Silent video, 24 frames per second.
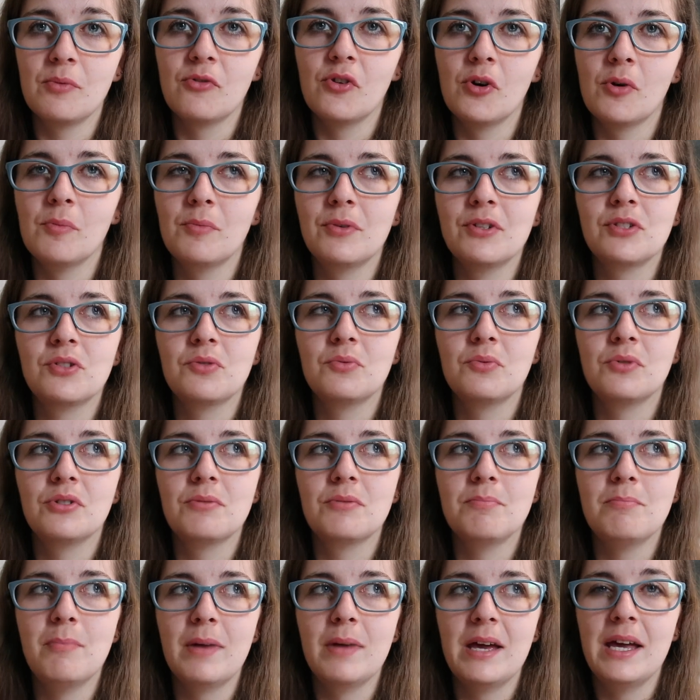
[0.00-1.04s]
performance was
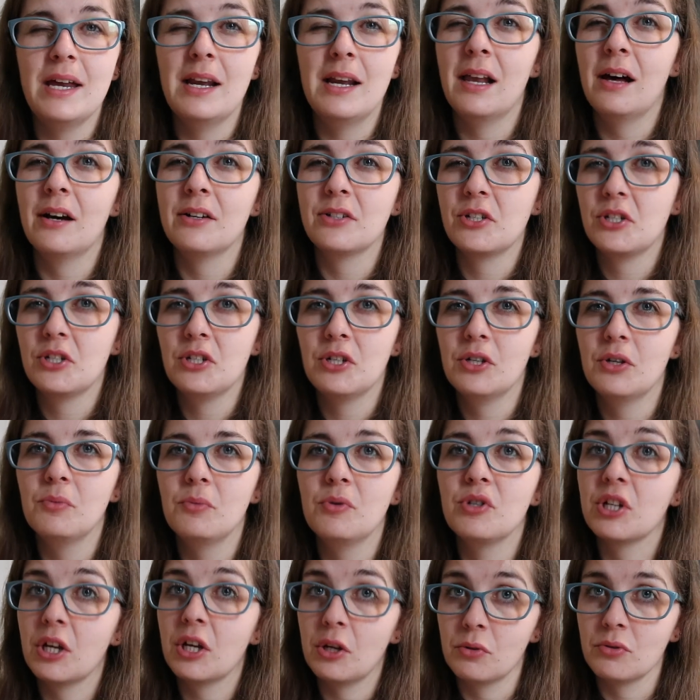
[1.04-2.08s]
May last year,
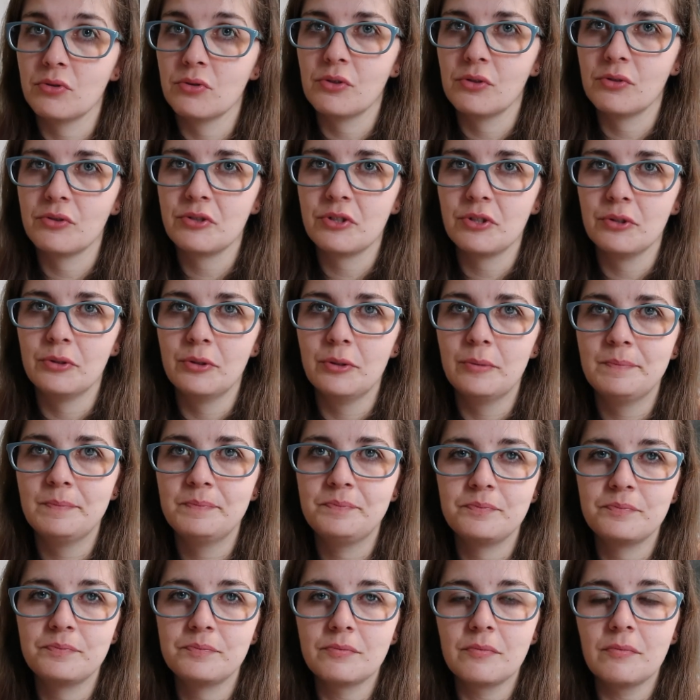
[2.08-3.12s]
which I also saw.
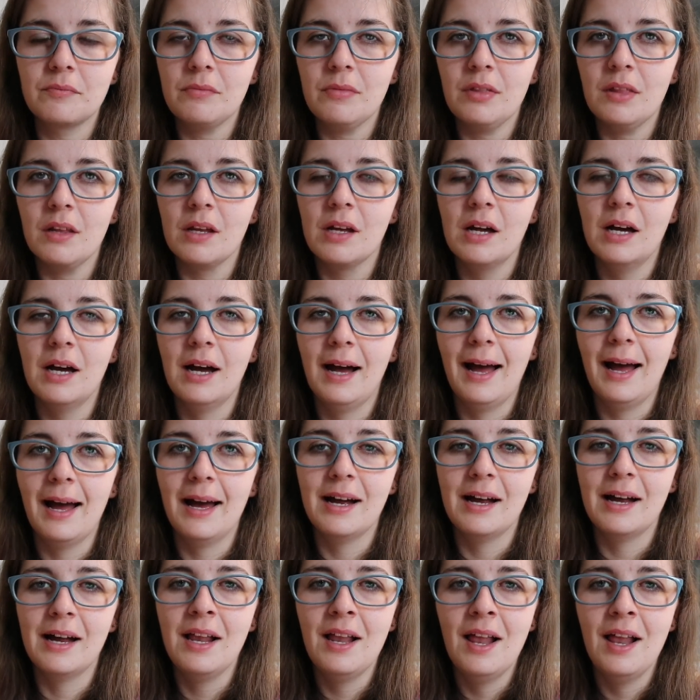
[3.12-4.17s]

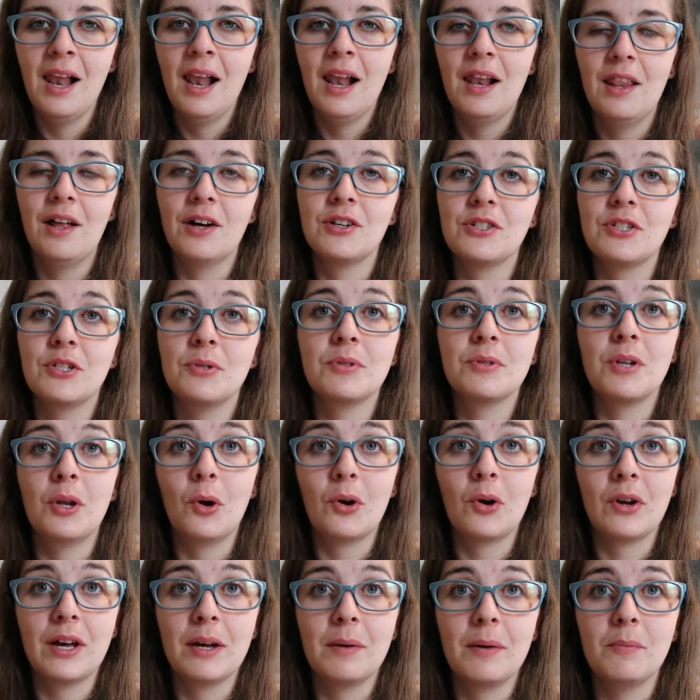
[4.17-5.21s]
Uh, last year was a
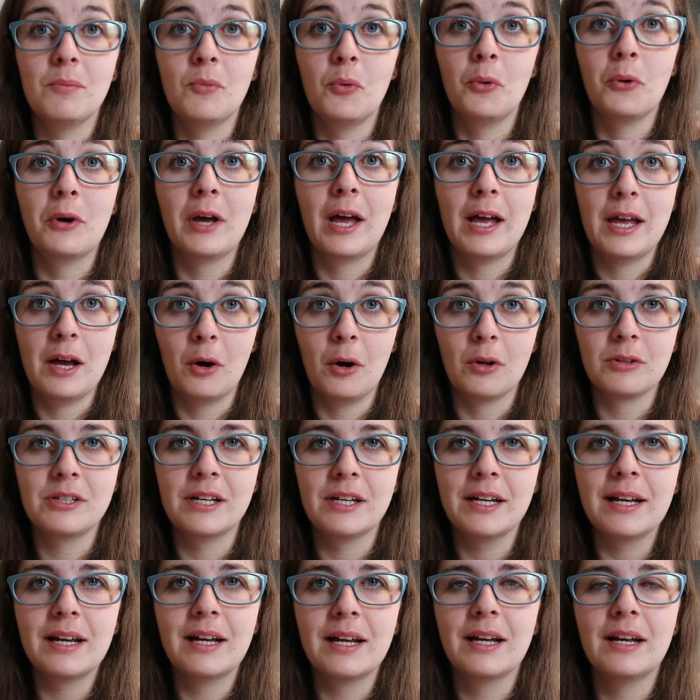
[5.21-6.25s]
lot more
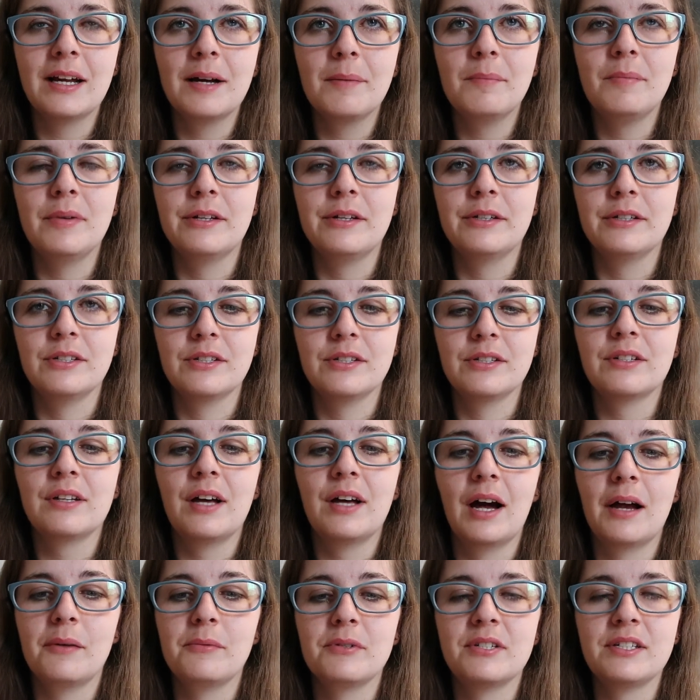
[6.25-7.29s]
chaotic because
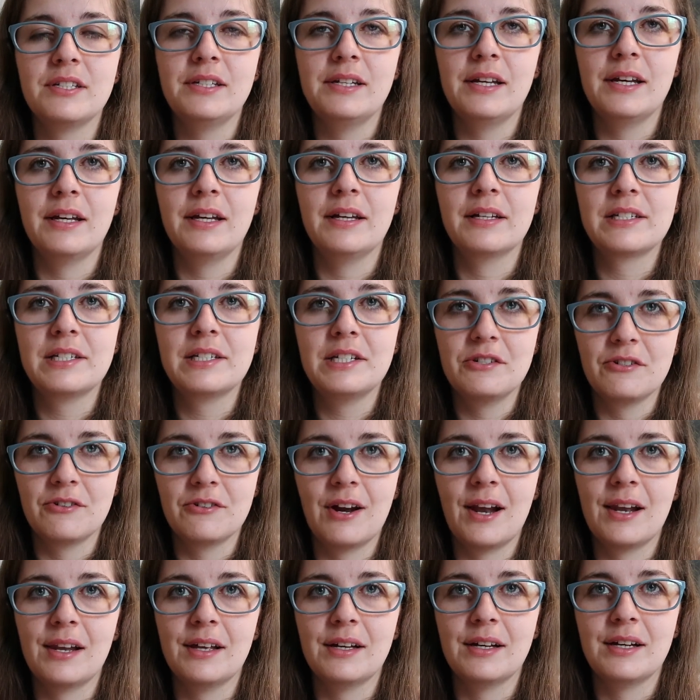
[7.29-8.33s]
I was seeing
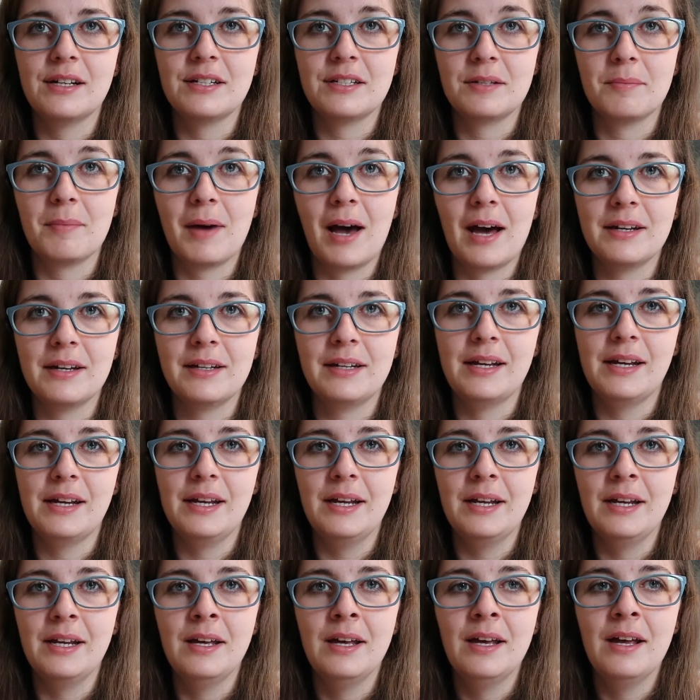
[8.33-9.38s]
Cinderella as a
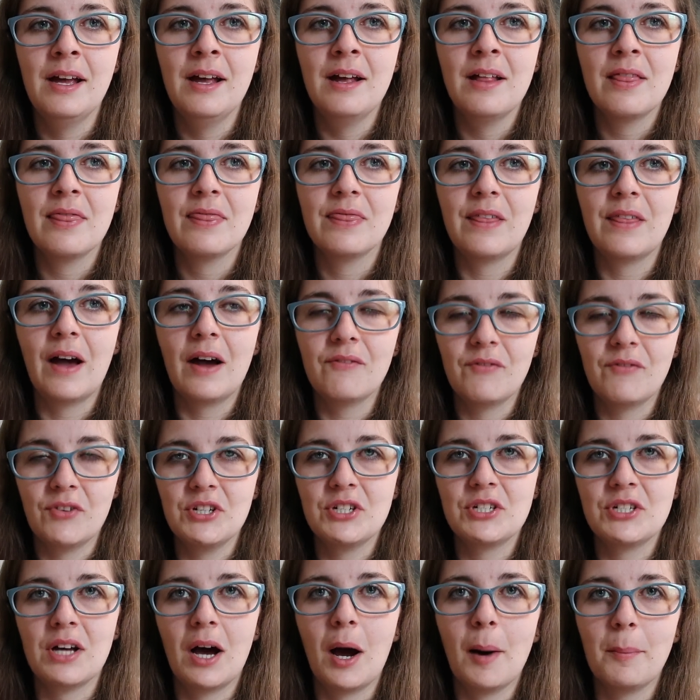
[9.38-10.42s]
matinee. That
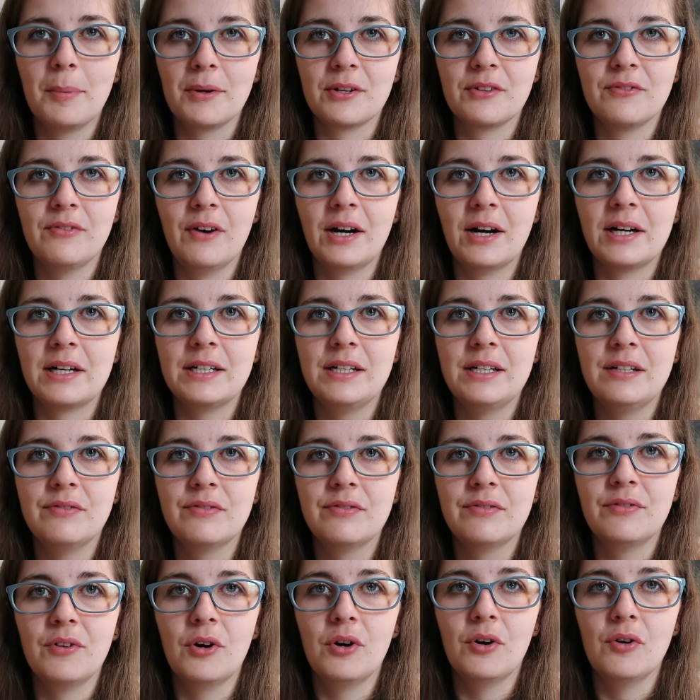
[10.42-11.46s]
finished at half past five
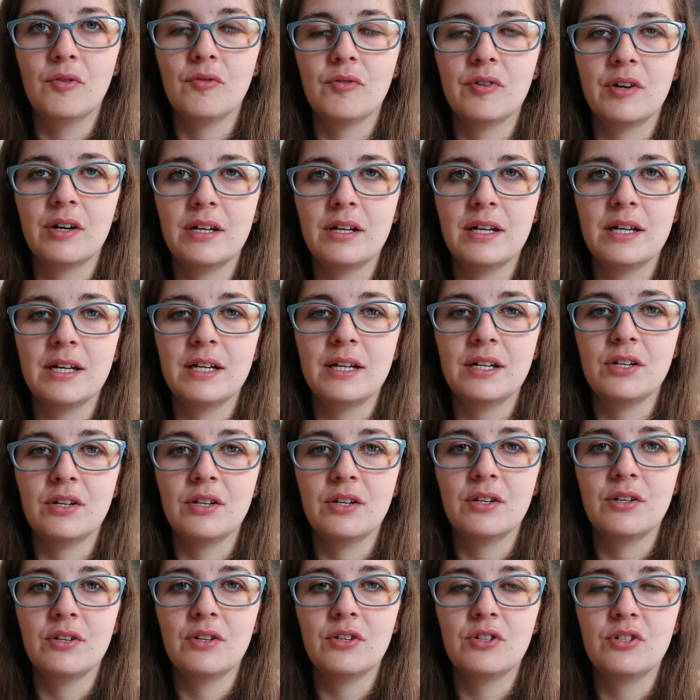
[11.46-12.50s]
over
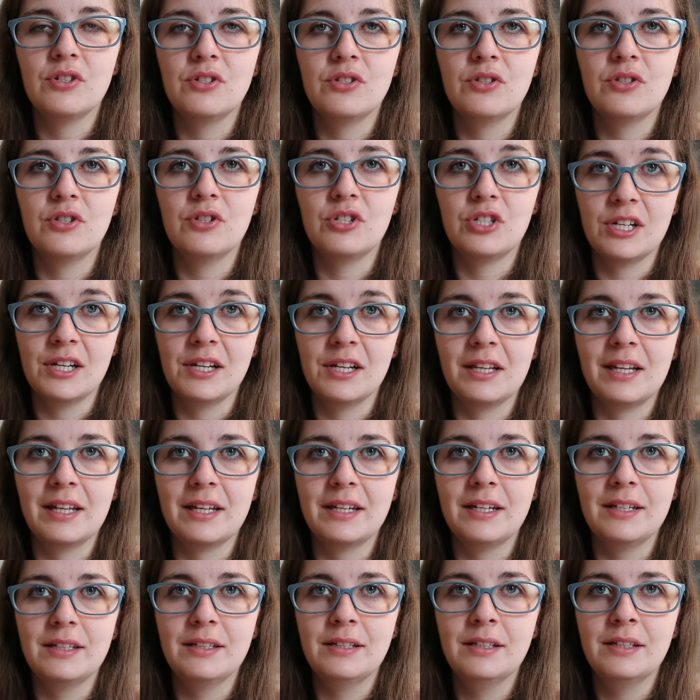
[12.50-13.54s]
in the Gillian
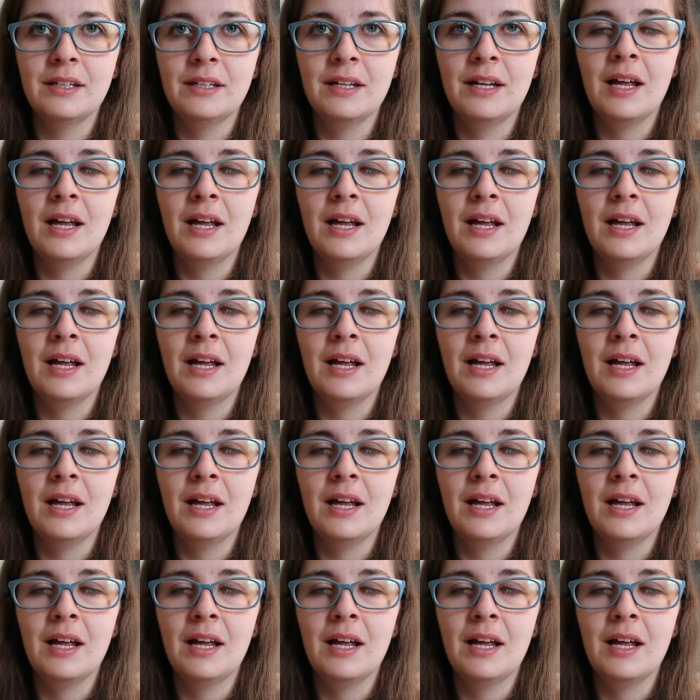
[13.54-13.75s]
Lynne.